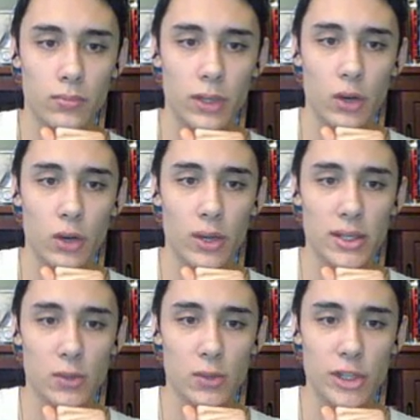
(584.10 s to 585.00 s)
Don't want to
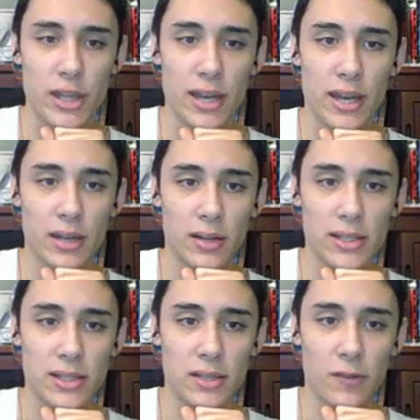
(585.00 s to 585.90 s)
switch that in.
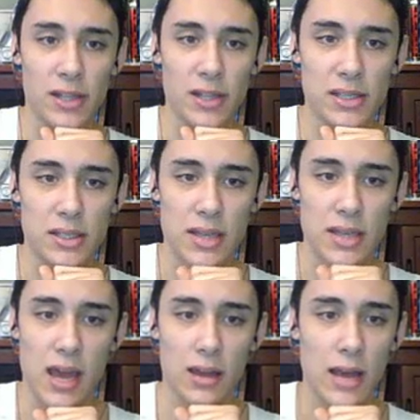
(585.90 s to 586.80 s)
Its defense is
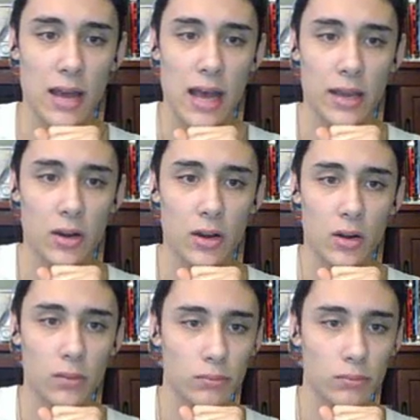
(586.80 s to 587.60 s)
not high at all.